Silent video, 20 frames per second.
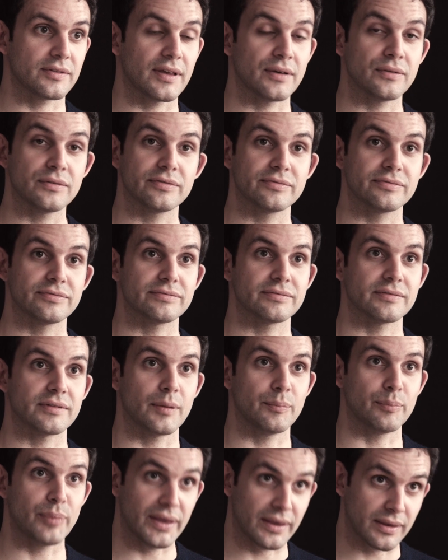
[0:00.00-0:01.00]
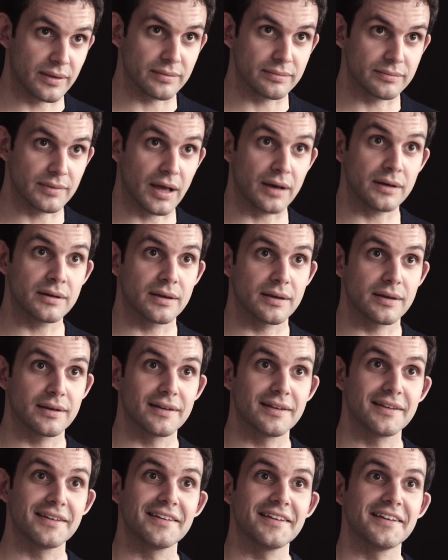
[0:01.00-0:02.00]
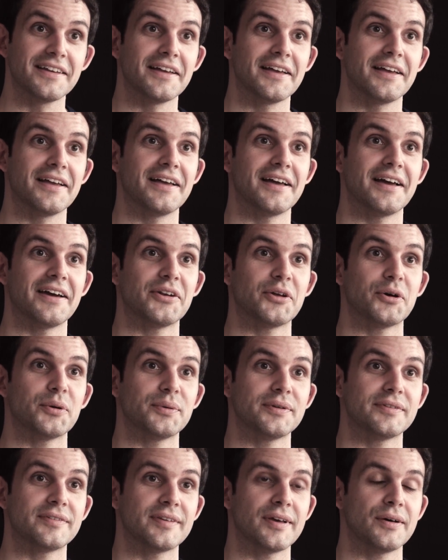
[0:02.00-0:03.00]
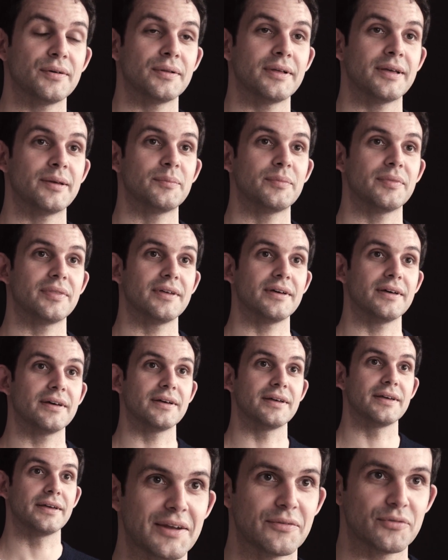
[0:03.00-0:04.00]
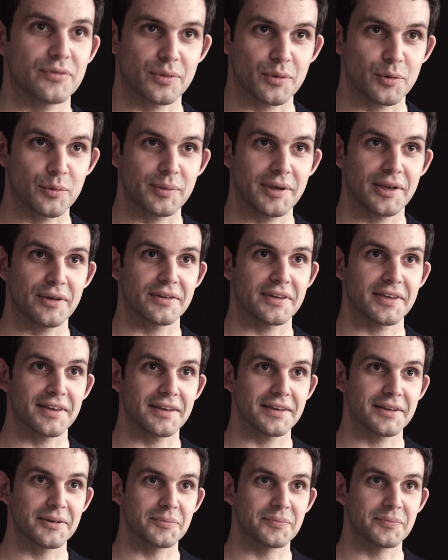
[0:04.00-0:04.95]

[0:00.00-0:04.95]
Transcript: self a big hug, and I would tell him that everything will be okay.